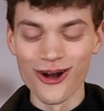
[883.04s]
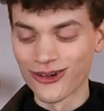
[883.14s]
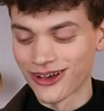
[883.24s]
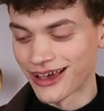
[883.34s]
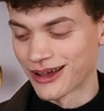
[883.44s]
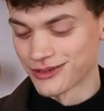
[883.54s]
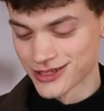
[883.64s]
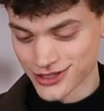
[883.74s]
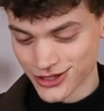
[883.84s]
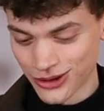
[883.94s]
okay,
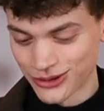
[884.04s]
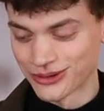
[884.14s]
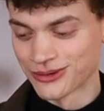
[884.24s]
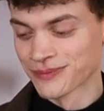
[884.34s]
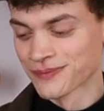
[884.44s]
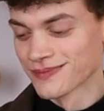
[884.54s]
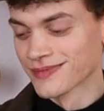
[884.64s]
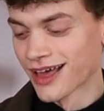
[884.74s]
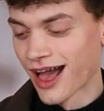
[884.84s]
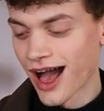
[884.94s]
so
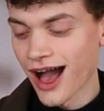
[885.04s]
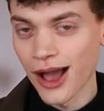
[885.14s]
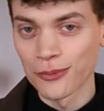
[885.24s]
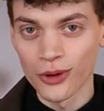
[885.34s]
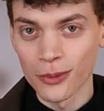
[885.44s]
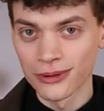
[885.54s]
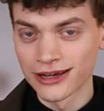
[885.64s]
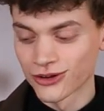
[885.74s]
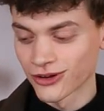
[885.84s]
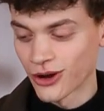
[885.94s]
I'm probably
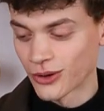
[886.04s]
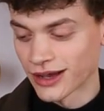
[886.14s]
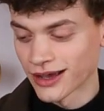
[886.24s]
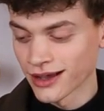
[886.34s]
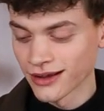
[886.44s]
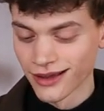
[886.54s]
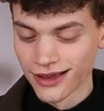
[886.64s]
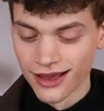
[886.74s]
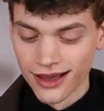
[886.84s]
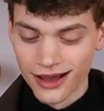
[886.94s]
not going.
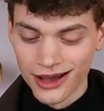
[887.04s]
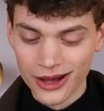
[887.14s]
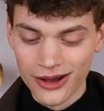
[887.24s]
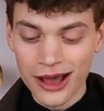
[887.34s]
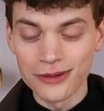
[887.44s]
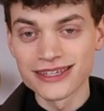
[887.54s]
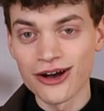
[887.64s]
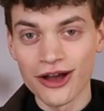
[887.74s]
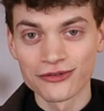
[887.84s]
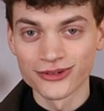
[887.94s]
Uh, I
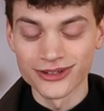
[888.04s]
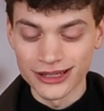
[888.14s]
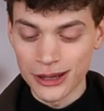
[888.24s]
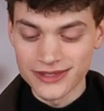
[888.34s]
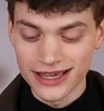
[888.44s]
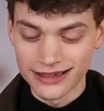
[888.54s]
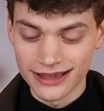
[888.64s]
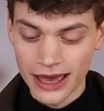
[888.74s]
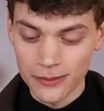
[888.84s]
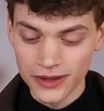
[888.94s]
tell everyone that I'm
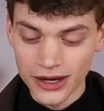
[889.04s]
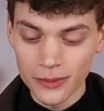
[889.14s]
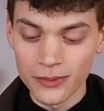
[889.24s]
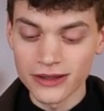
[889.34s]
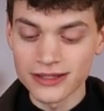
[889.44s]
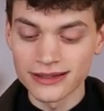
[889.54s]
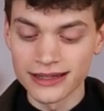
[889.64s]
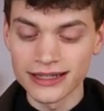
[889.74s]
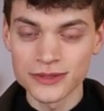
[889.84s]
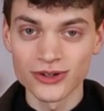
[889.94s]
taking gap year, but
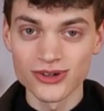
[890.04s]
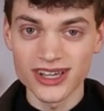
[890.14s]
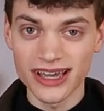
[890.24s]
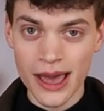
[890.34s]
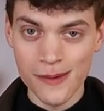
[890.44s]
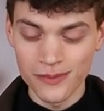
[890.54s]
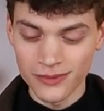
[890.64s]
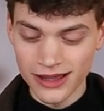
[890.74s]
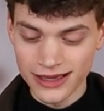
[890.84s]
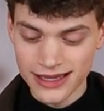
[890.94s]
that is because I
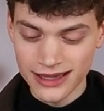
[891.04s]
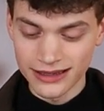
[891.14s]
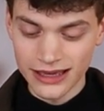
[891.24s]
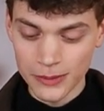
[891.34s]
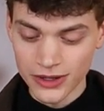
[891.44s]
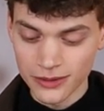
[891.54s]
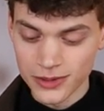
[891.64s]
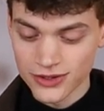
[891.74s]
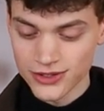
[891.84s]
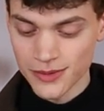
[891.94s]
am like taking gap year
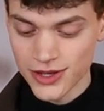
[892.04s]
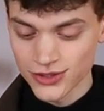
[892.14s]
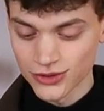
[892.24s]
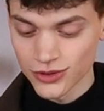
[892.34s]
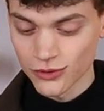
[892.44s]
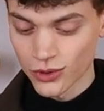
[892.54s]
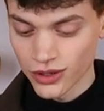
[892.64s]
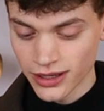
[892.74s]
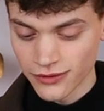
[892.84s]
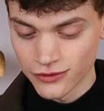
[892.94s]
because I'm also not
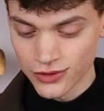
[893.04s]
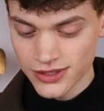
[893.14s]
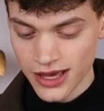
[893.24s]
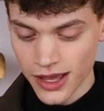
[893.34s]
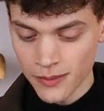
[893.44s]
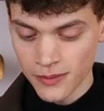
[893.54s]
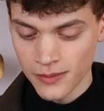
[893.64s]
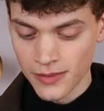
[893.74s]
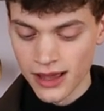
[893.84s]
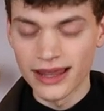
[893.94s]
working full time.
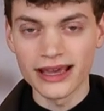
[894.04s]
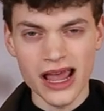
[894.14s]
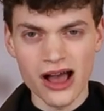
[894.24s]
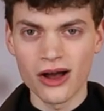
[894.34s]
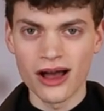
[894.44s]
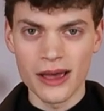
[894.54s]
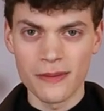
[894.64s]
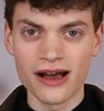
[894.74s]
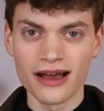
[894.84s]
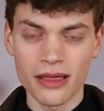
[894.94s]
Like I, I,
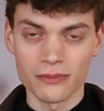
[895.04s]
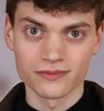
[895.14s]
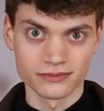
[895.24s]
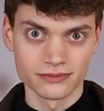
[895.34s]
um, I,